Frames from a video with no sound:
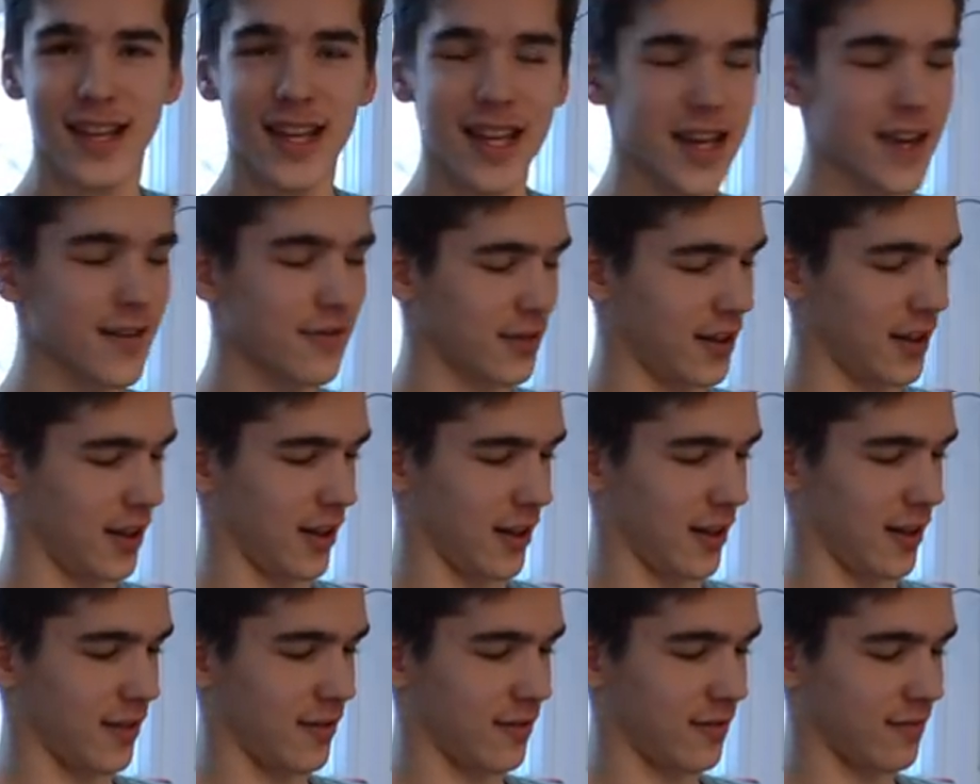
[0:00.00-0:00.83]

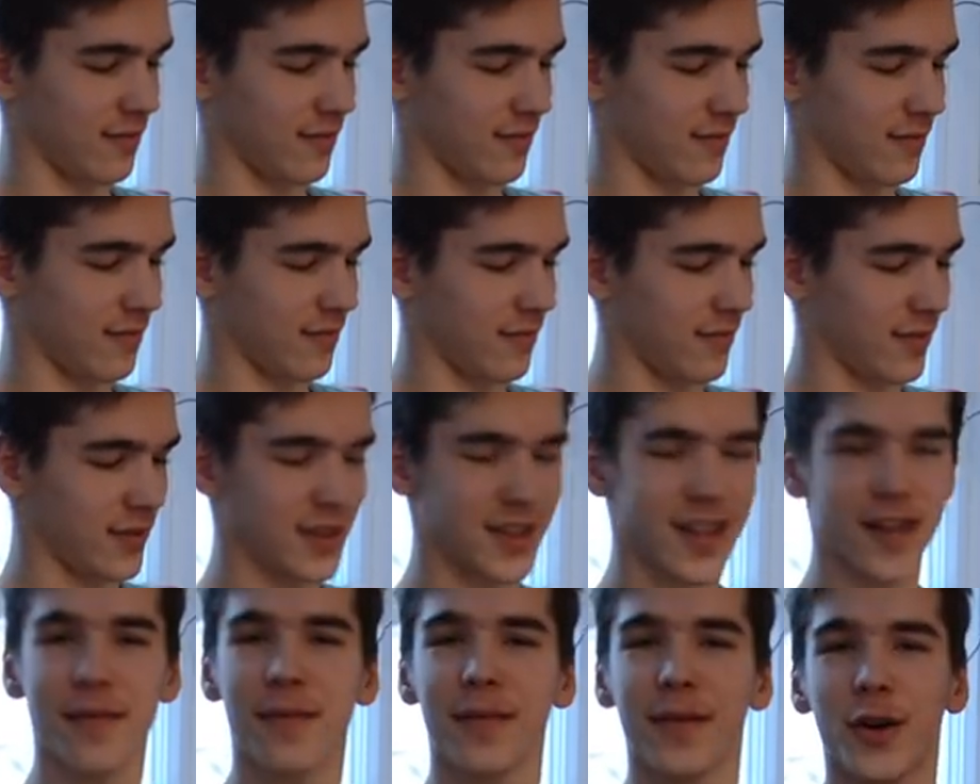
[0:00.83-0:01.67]
evening,
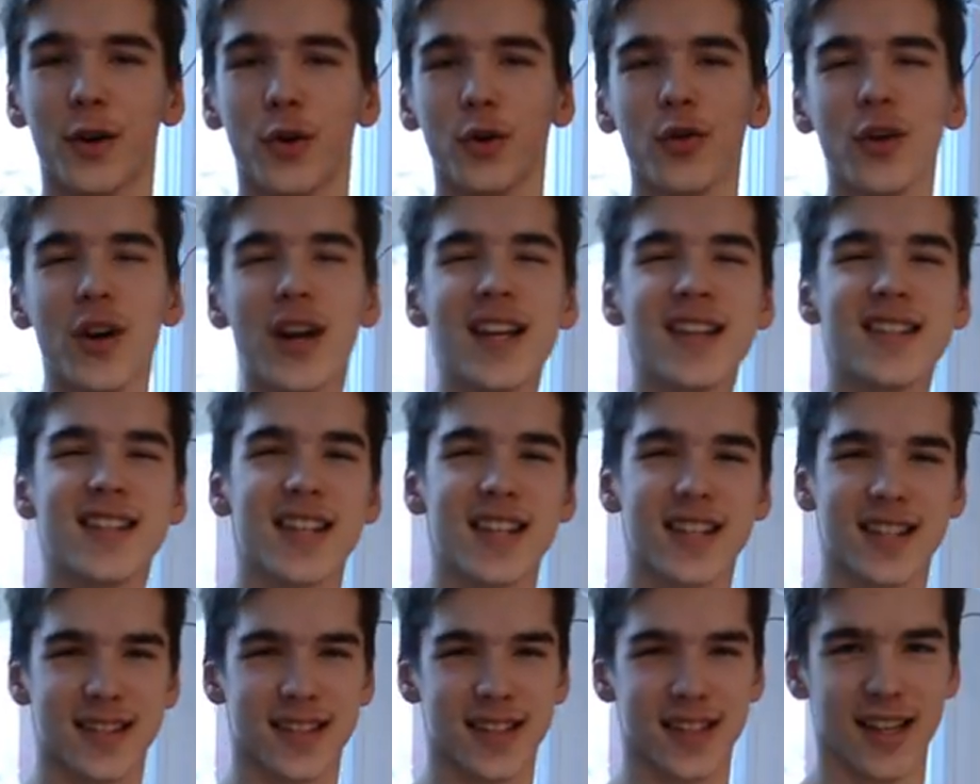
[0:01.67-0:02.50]
the
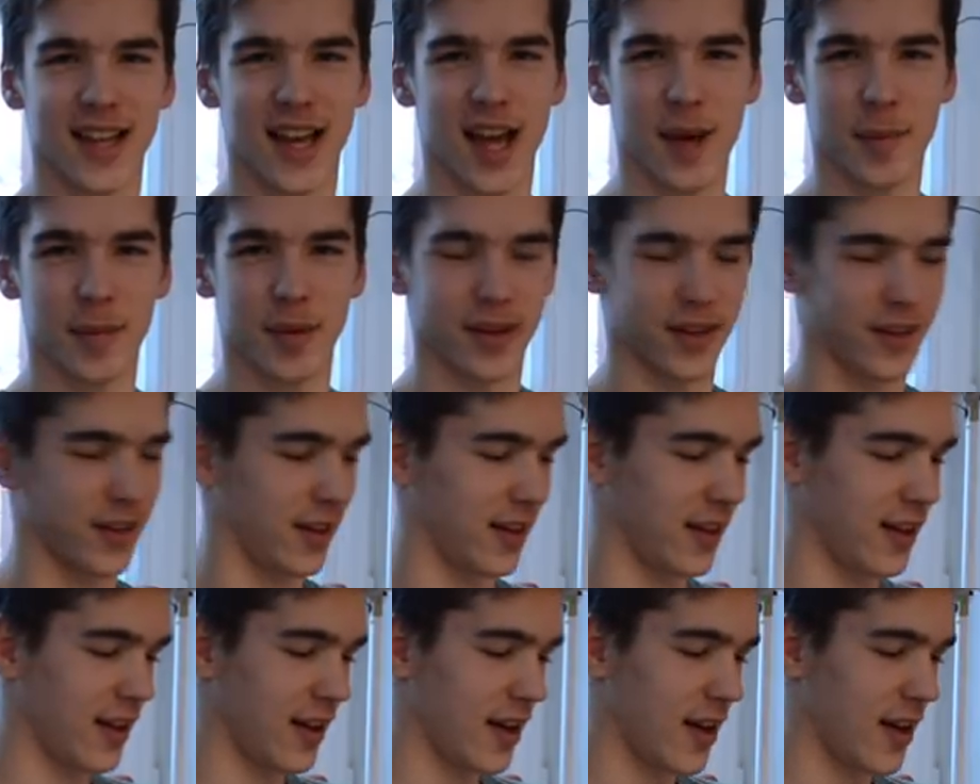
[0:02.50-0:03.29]
craziest thing happened.